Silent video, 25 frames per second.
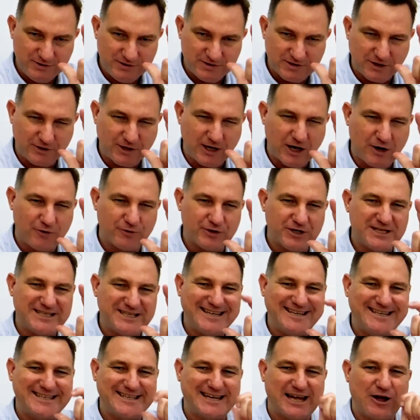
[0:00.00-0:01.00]
so go into
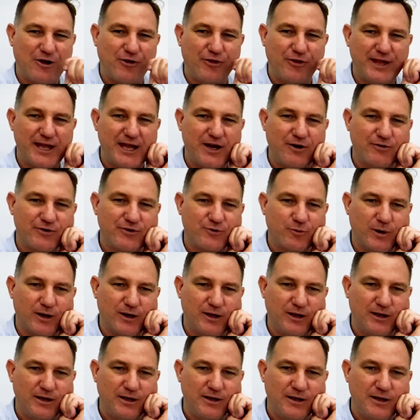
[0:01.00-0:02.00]
detail there as
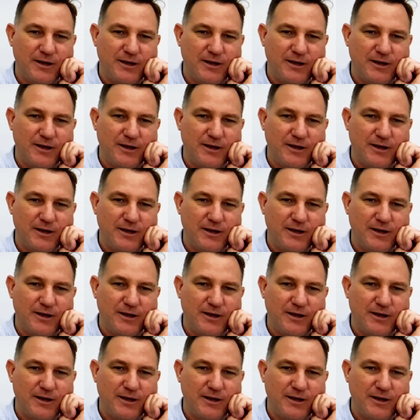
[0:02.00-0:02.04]
well.